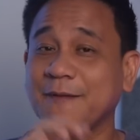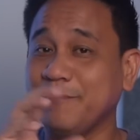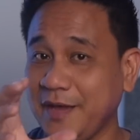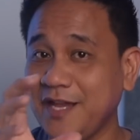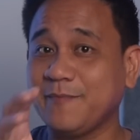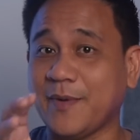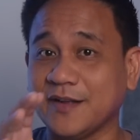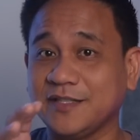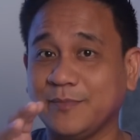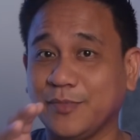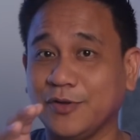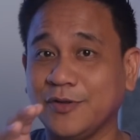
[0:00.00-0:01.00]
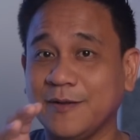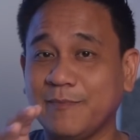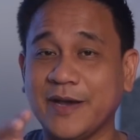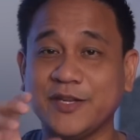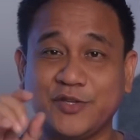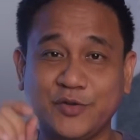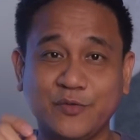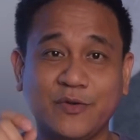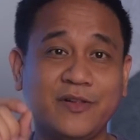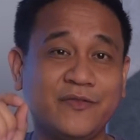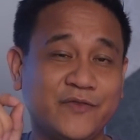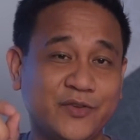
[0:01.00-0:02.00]
made possible by
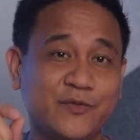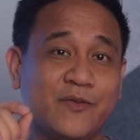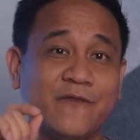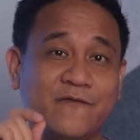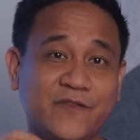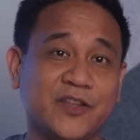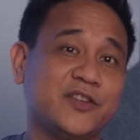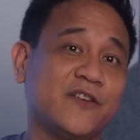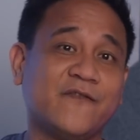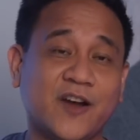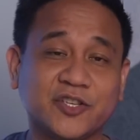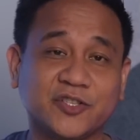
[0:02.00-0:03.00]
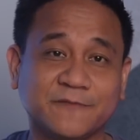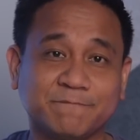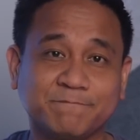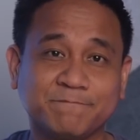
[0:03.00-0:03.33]
dual view video function.